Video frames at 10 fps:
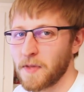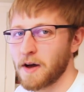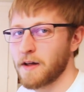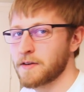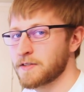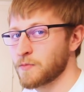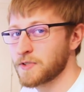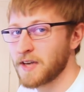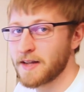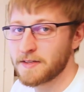There's some
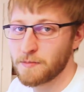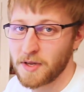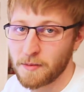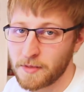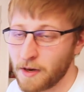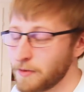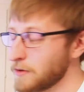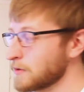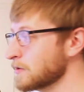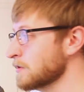Wisconsin
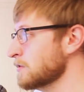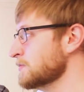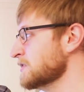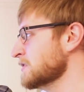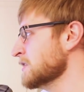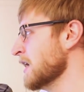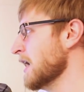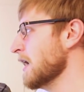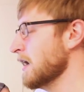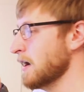BMW groups,
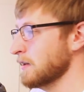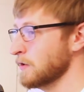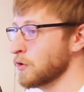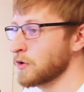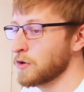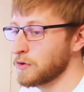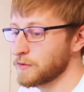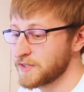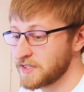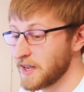
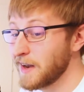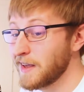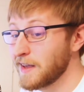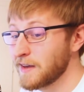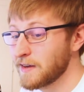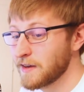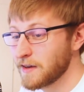local city